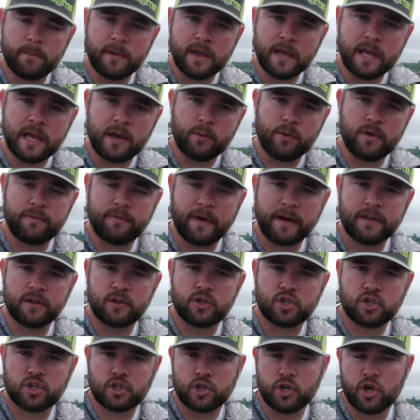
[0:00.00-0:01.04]
and we find
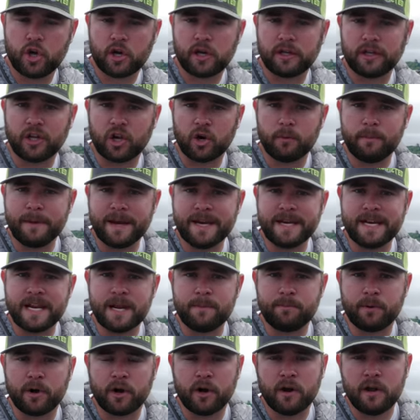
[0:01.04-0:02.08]
the Chinook a little bit
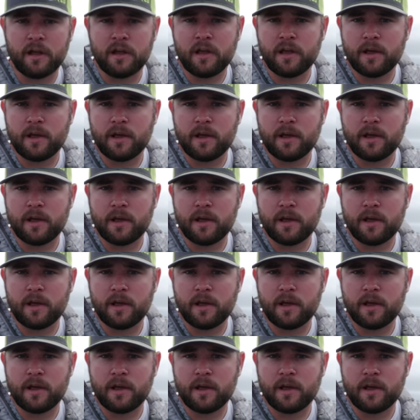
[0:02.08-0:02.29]
deeper.